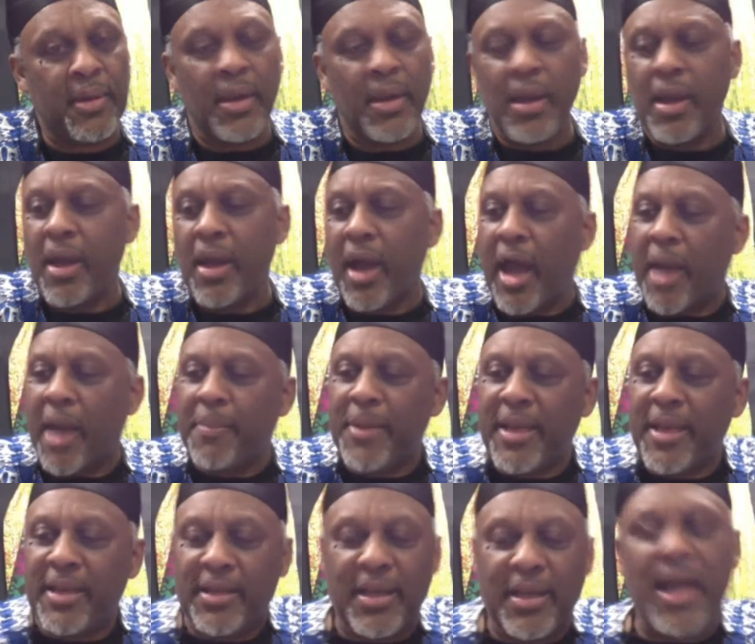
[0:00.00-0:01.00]
I
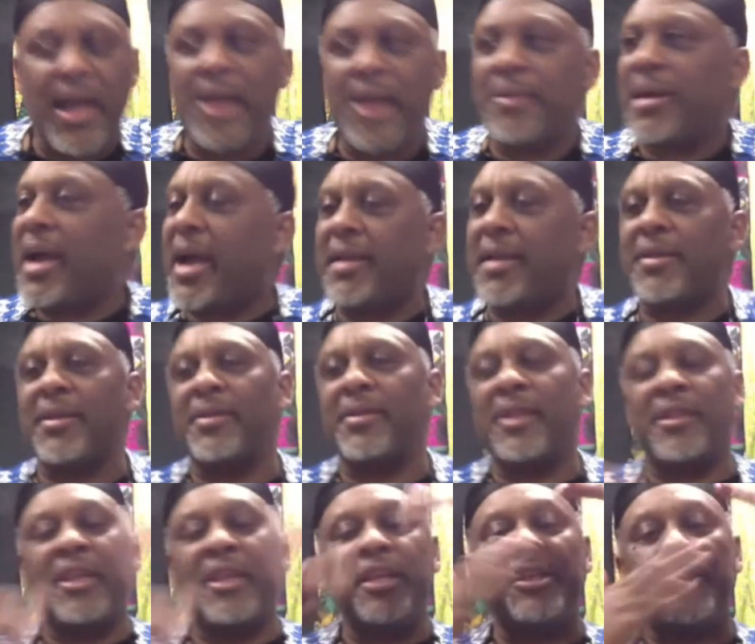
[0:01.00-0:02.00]
mean,
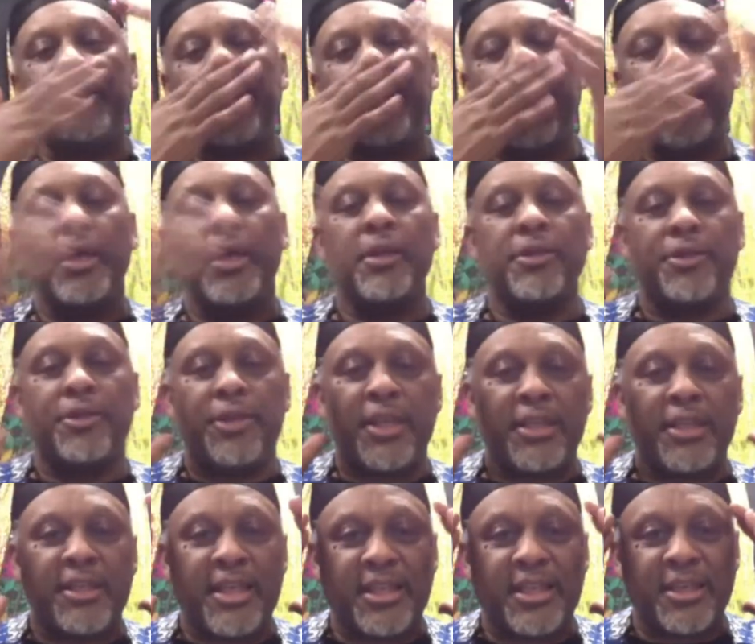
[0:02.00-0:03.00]
this
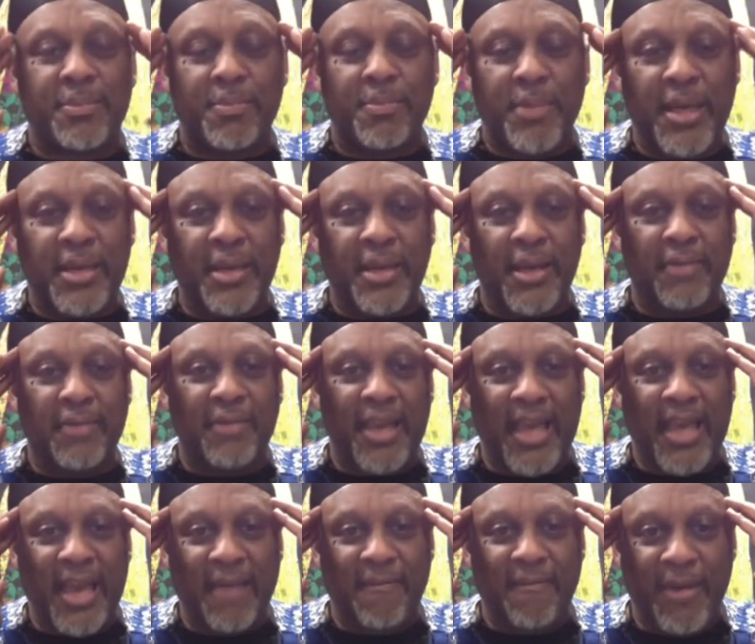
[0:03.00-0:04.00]
media they
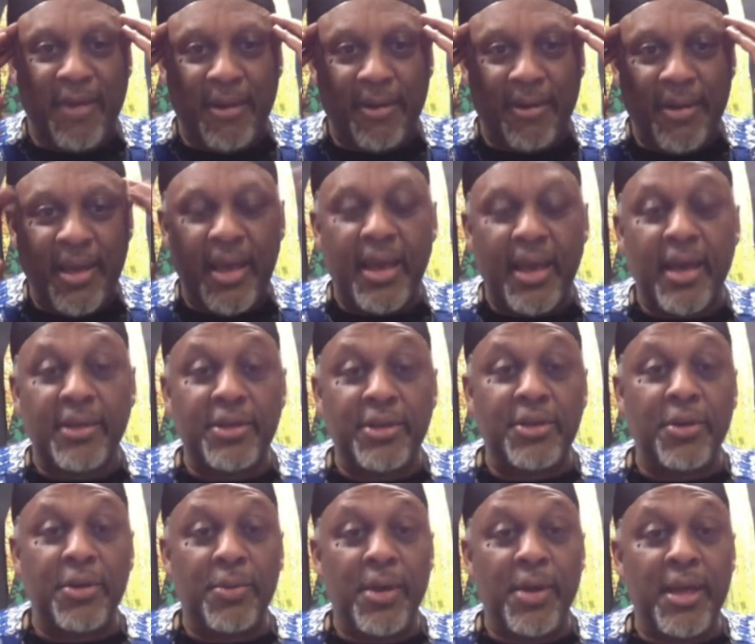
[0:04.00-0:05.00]
have there. You
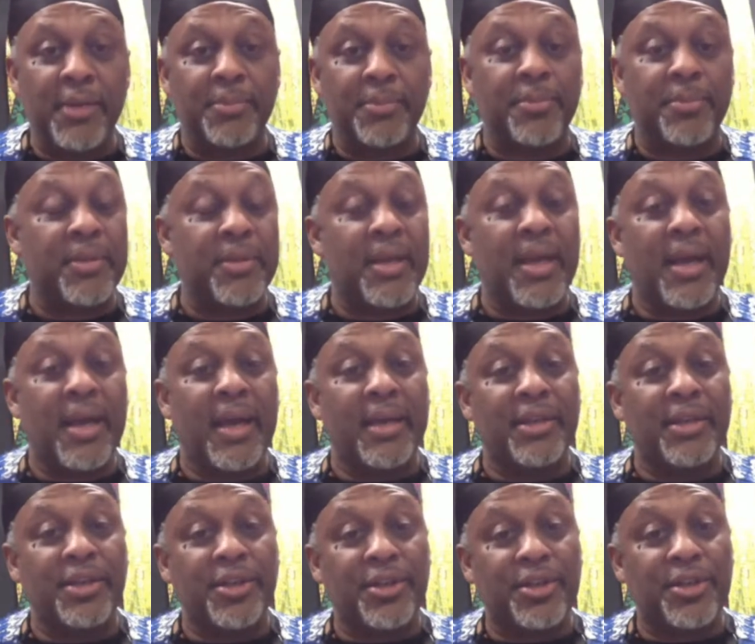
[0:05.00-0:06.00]
know what?
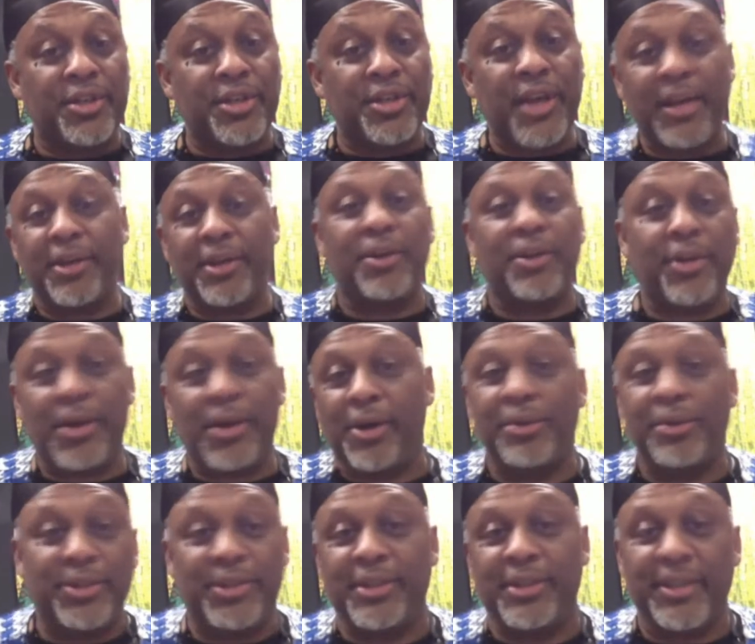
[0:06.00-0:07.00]
Tucker
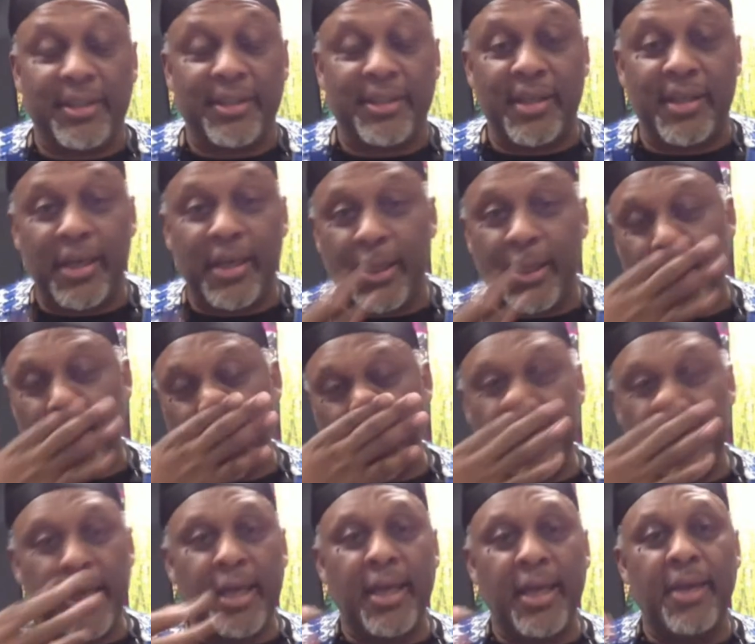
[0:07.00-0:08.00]
Carlson
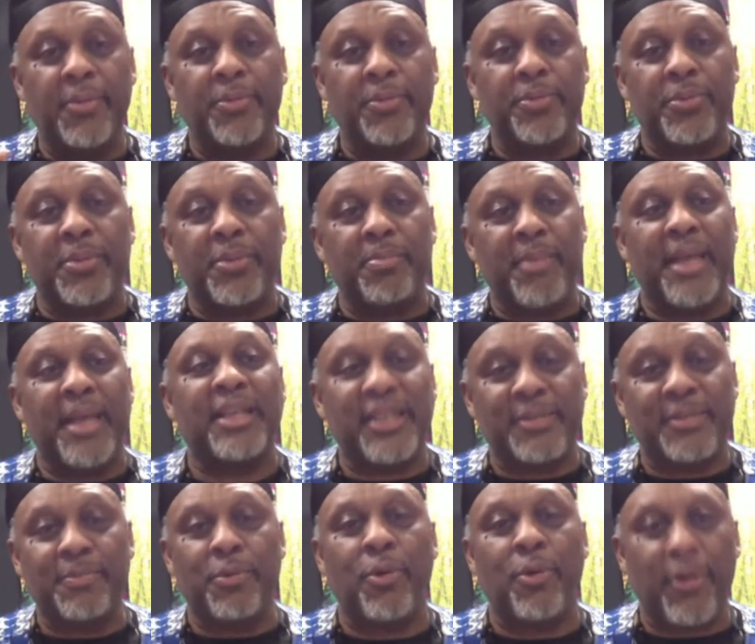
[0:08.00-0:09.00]
makes
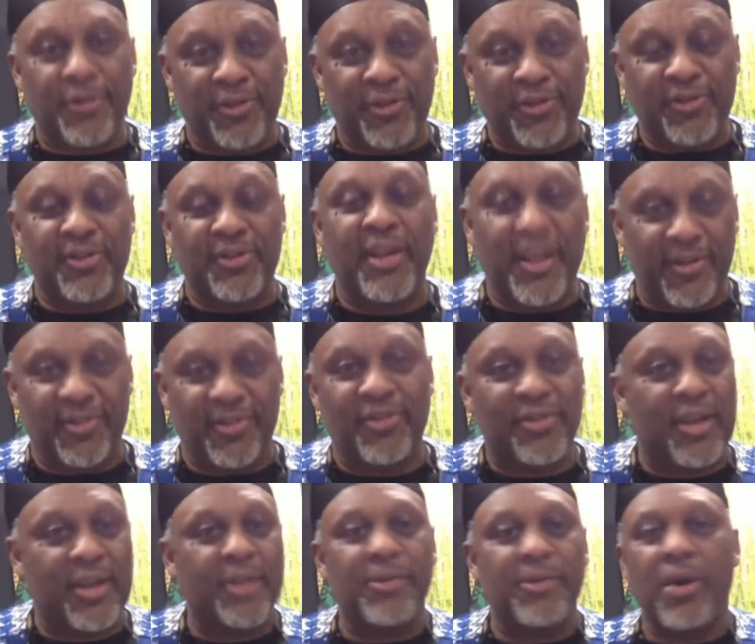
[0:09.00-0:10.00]
more sense
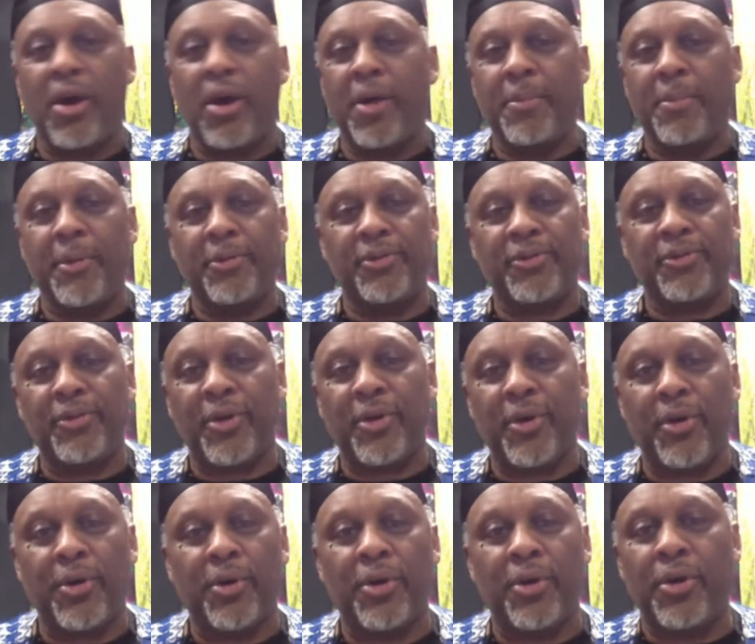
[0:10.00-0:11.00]
than almost
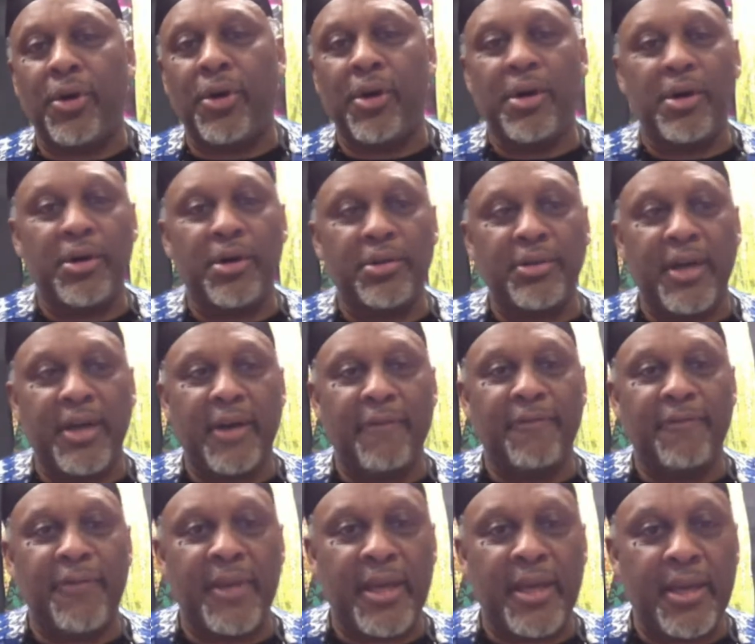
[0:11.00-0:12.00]
all of
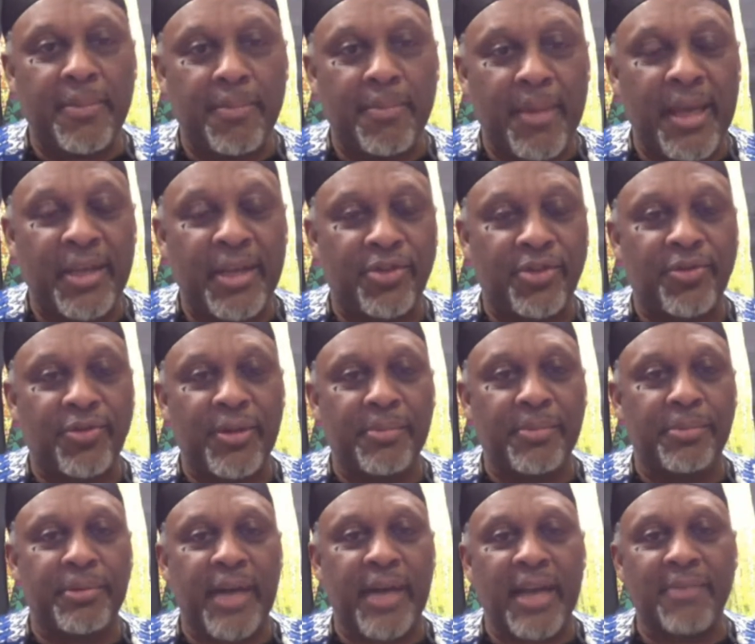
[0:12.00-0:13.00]
the mainstream
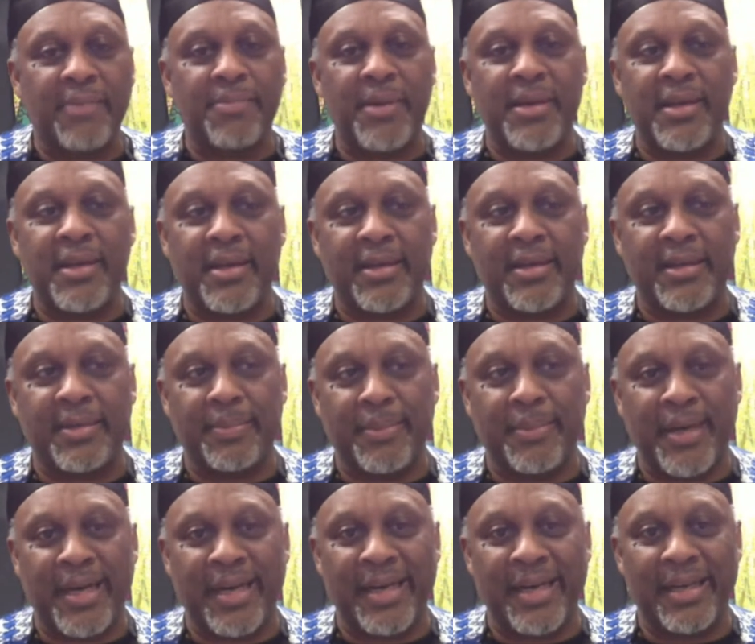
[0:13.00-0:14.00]
black media
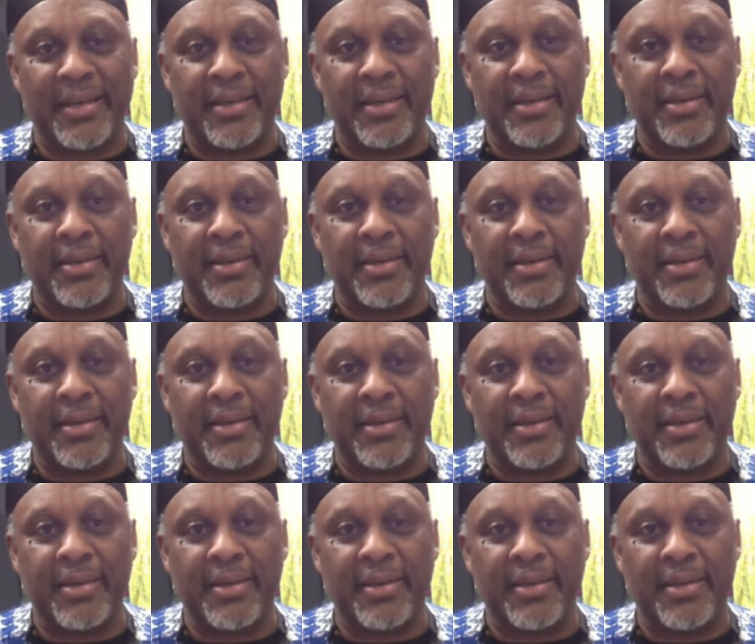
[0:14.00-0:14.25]
combined.